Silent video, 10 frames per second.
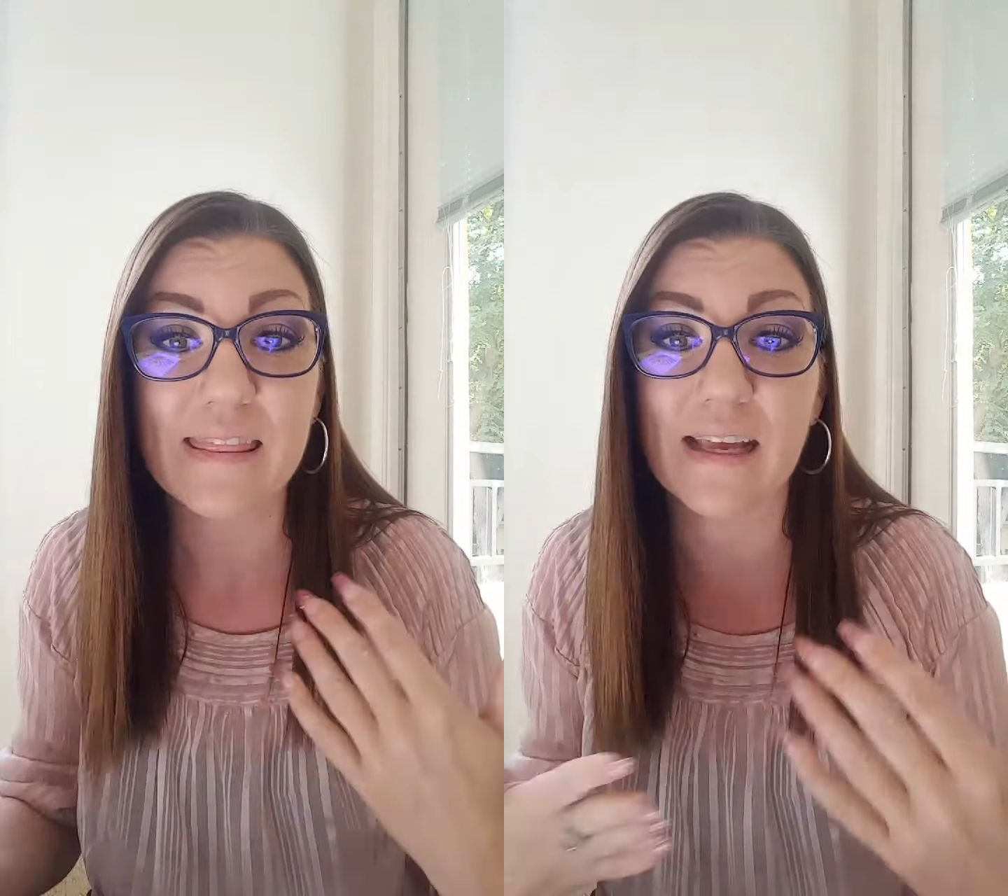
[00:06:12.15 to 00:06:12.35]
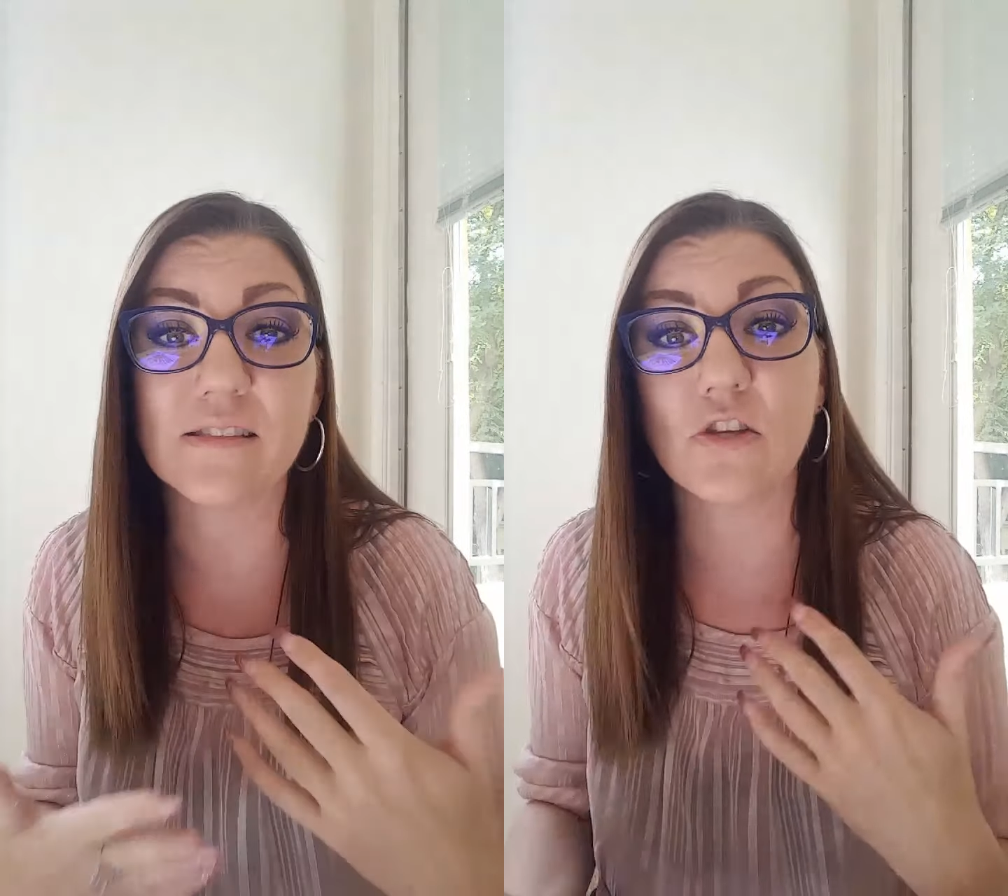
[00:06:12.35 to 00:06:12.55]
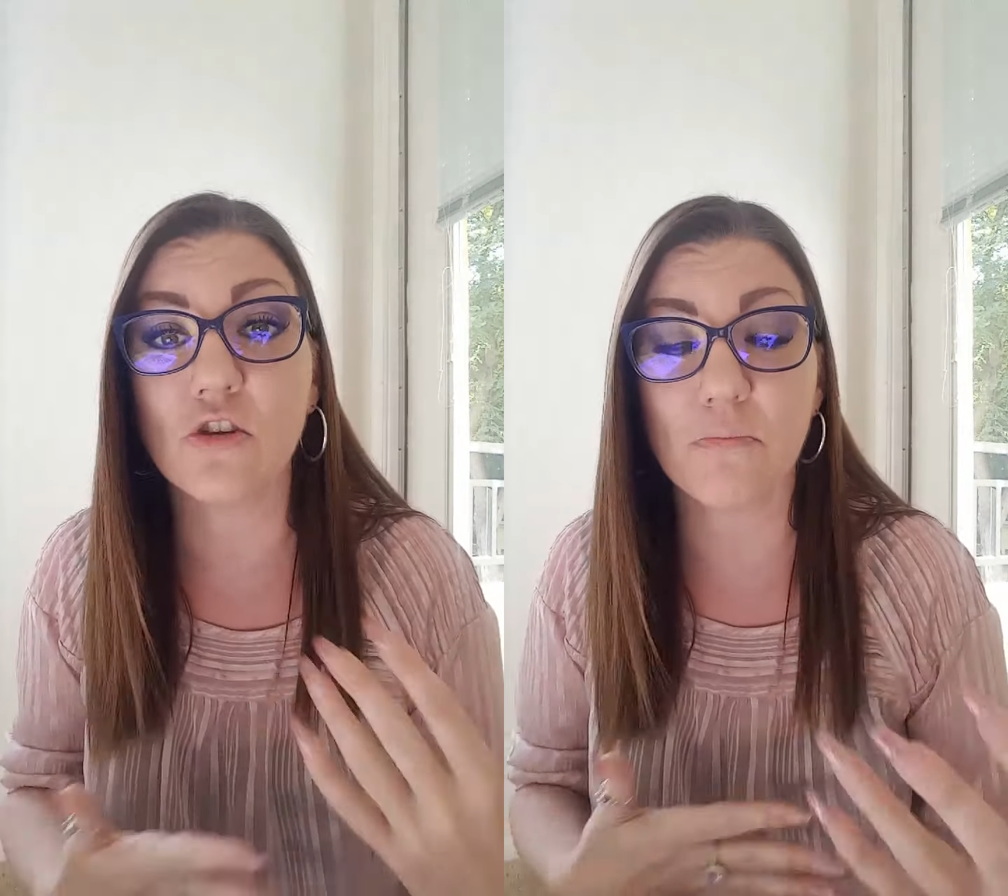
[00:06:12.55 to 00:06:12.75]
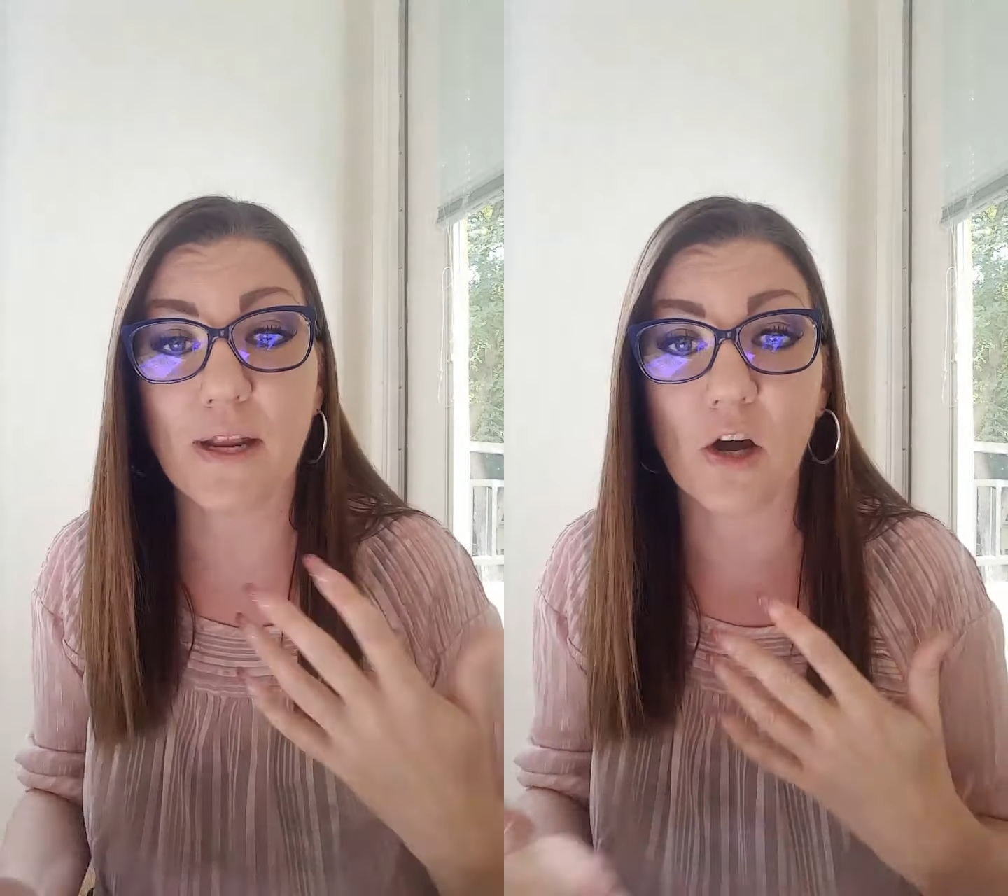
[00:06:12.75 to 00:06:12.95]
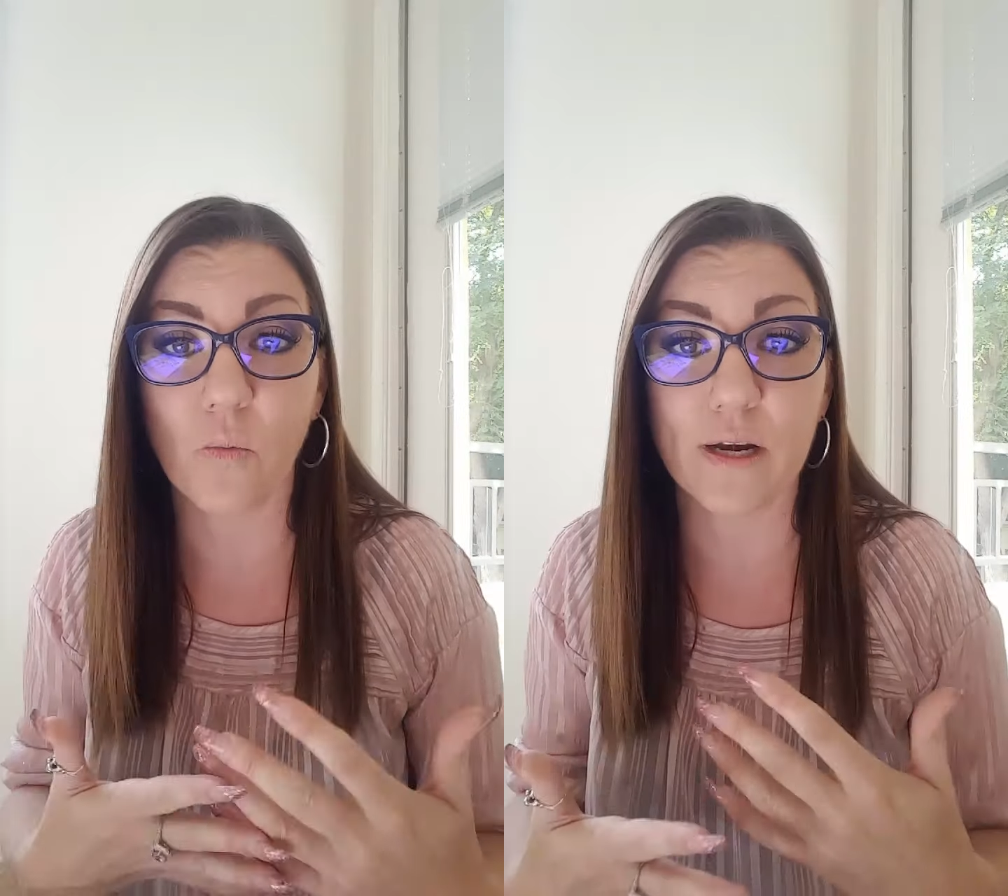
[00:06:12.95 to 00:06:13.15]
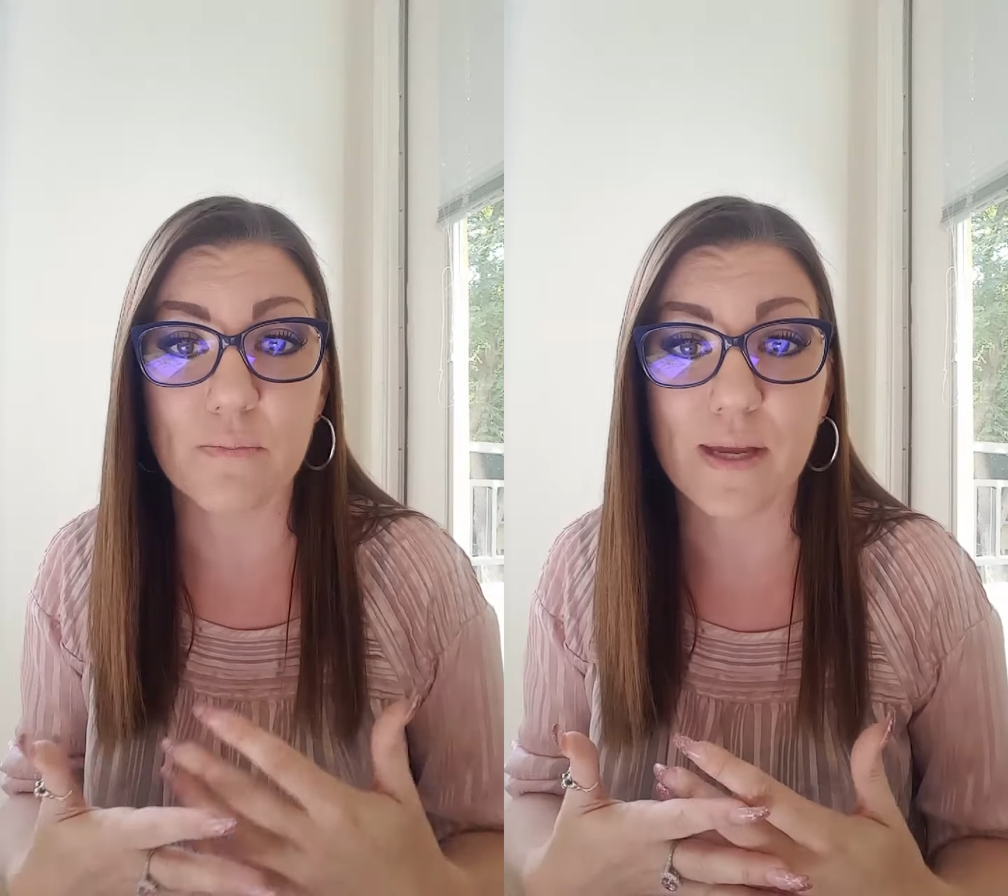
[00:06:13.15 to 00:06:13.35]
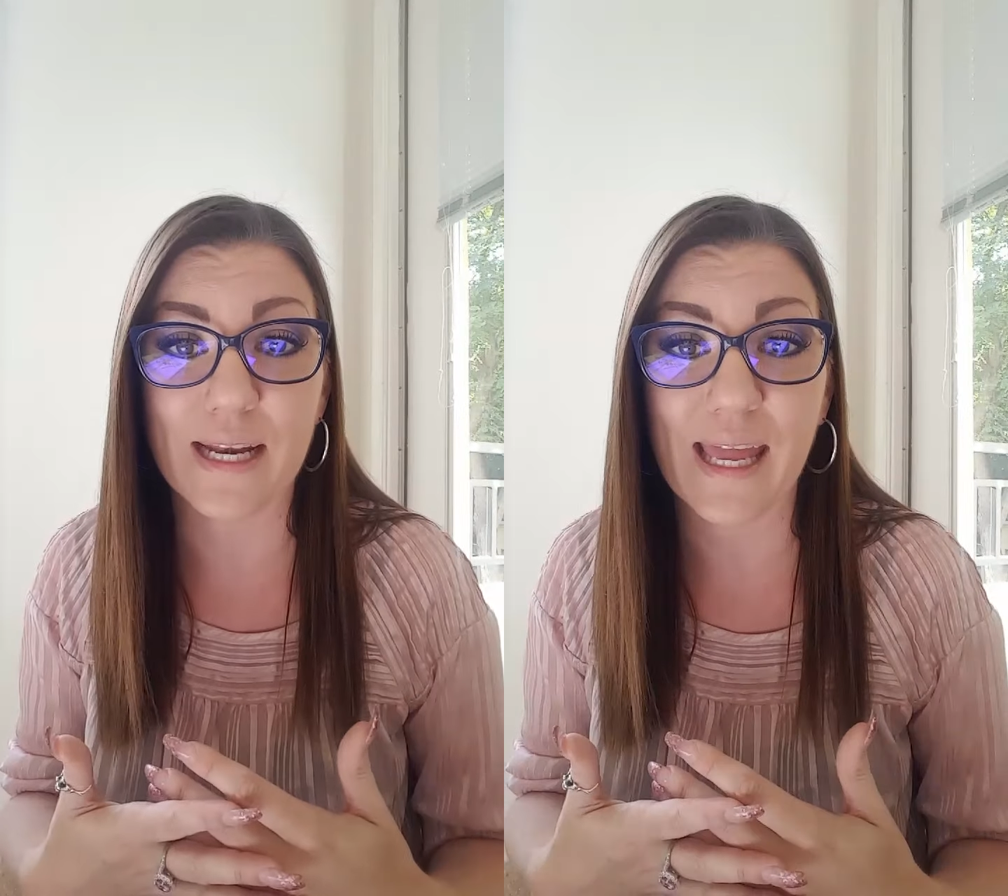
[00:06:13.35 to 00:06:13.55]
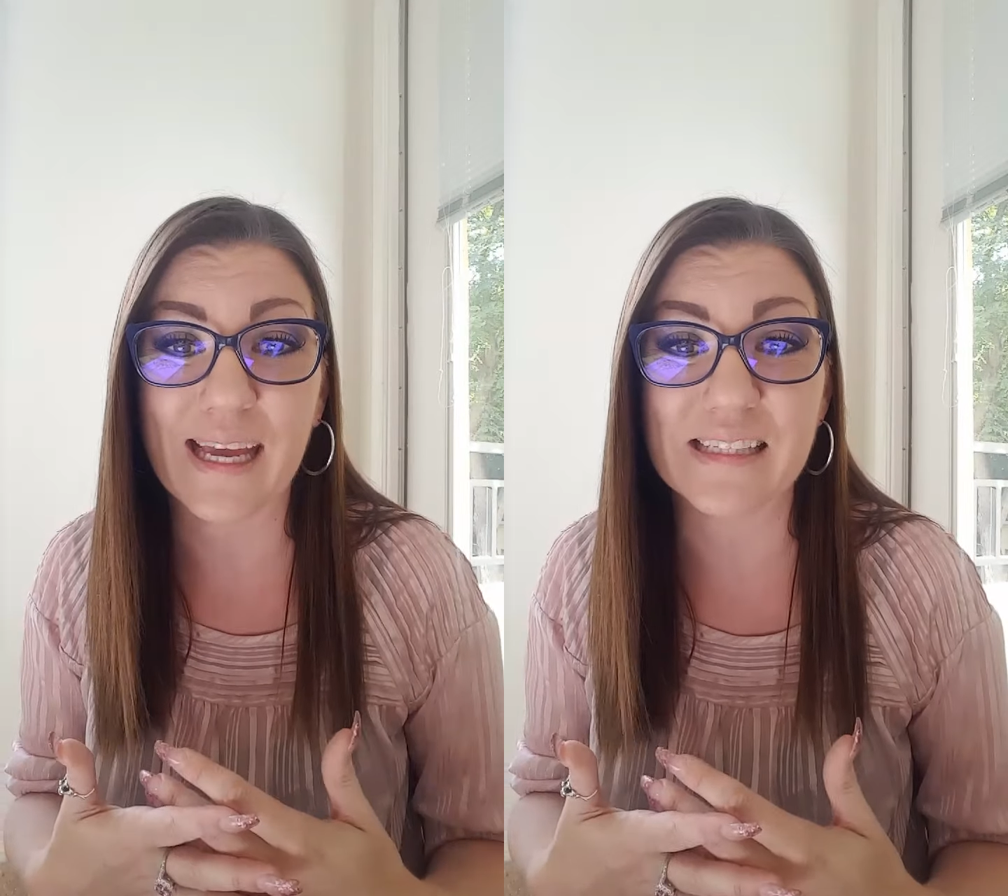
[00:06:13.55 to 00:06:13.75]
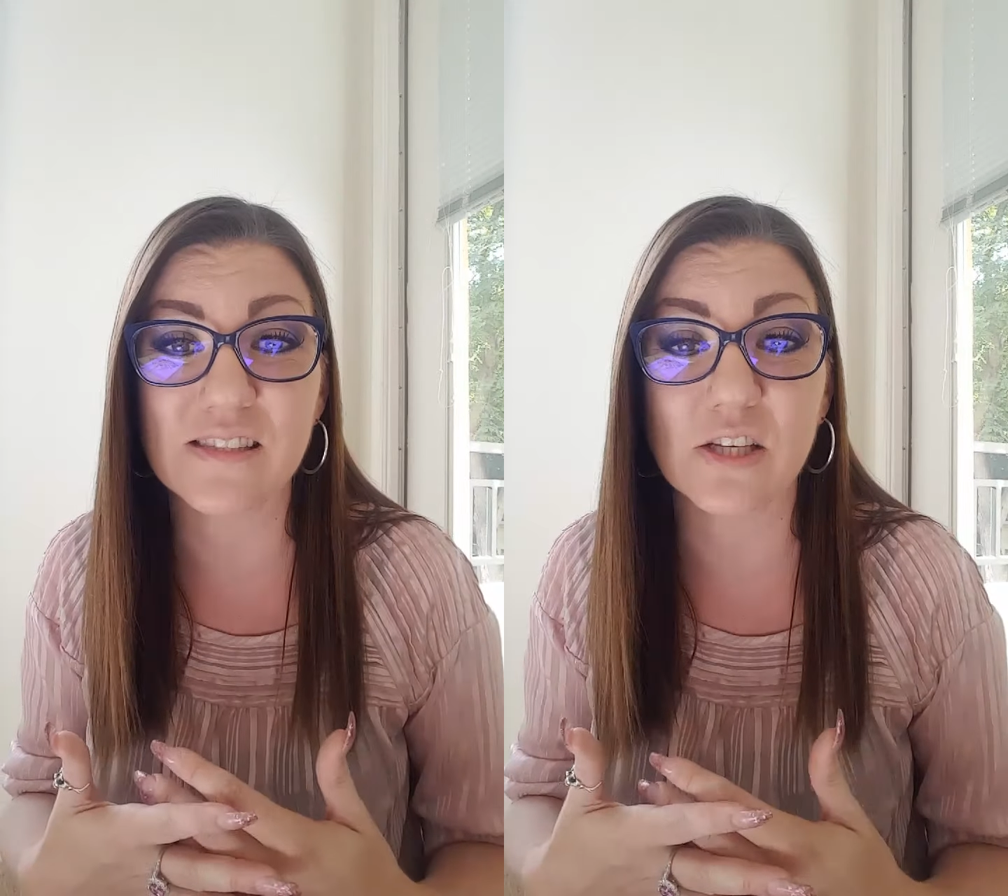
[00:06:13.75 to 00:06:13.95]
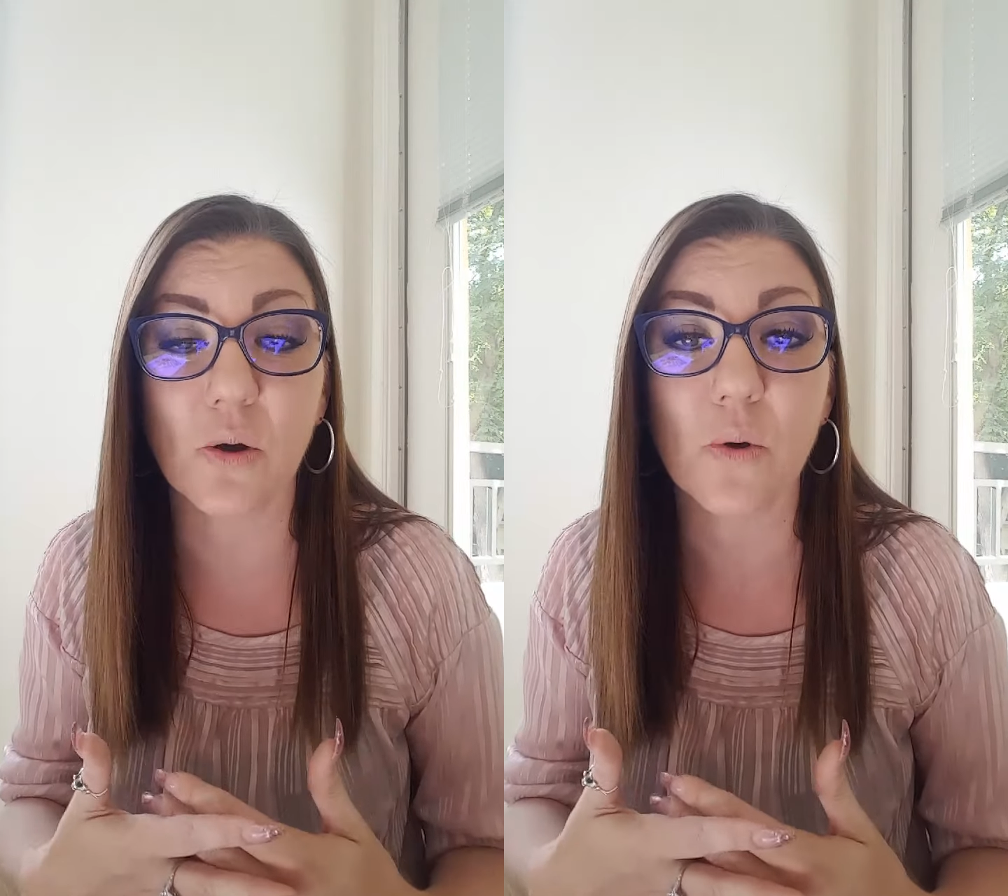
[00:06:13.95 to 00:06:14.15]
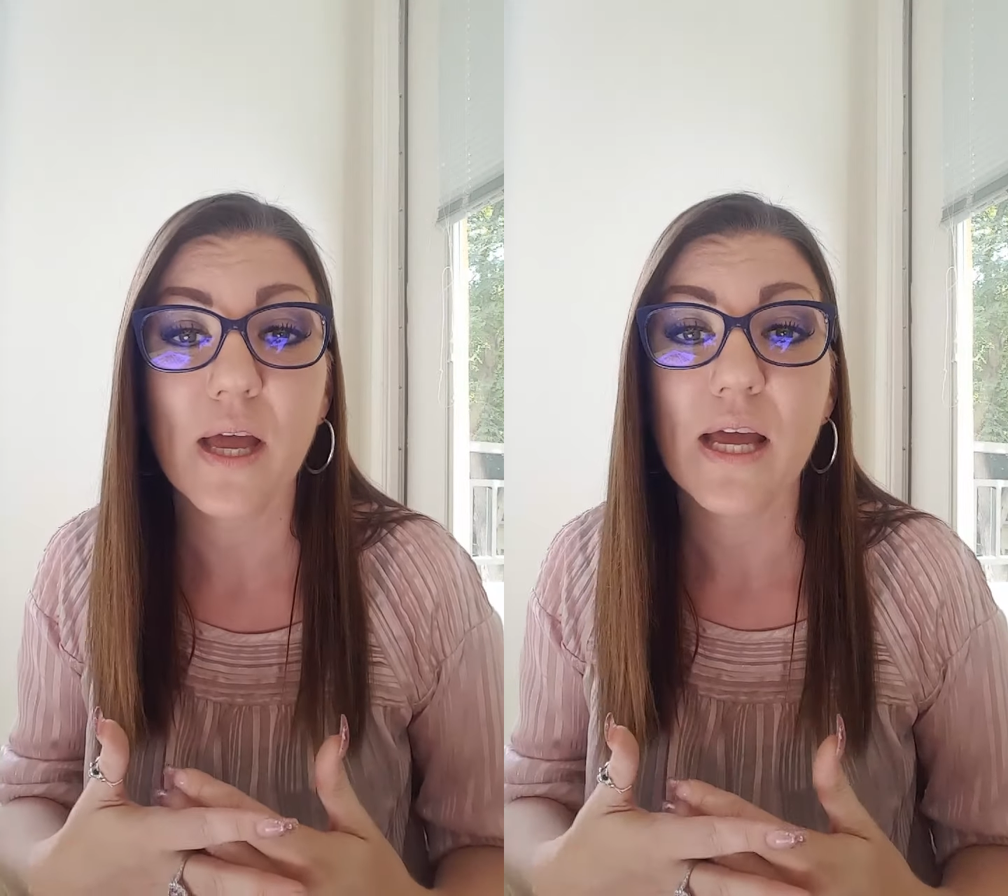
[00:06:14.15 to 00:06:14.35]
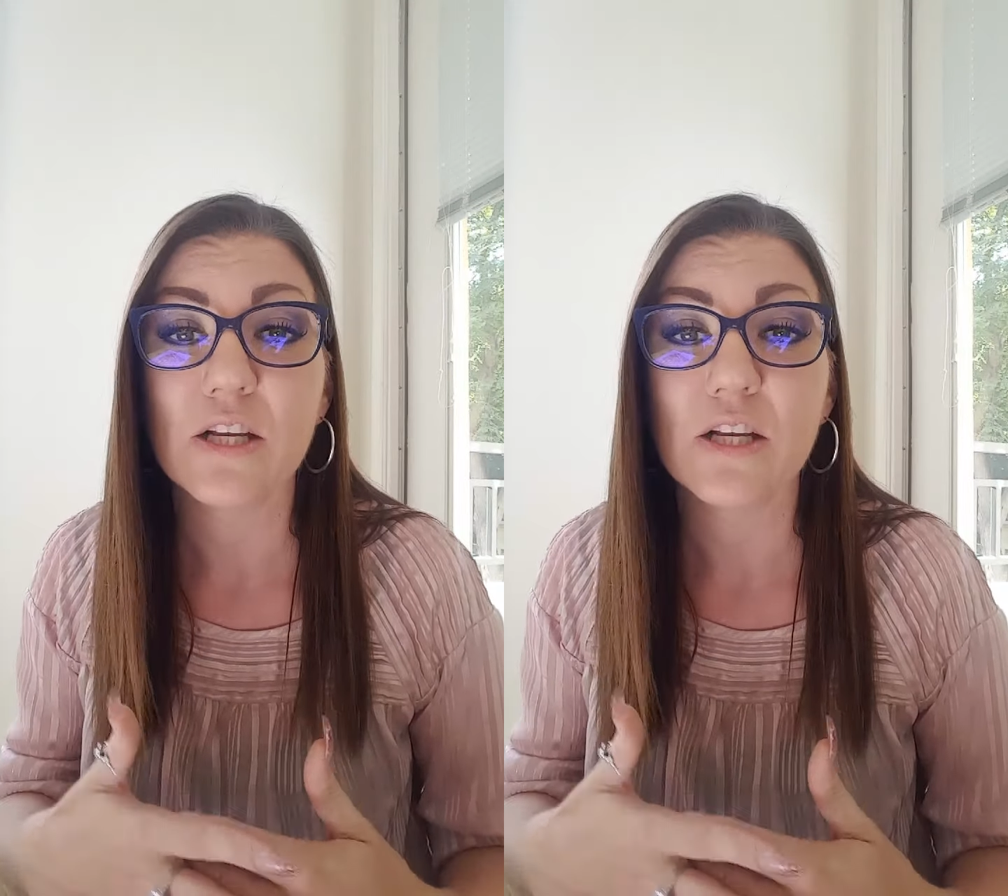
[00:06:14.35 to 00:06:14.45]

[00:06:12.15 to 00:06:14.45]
things that you may not want to be enhanced. So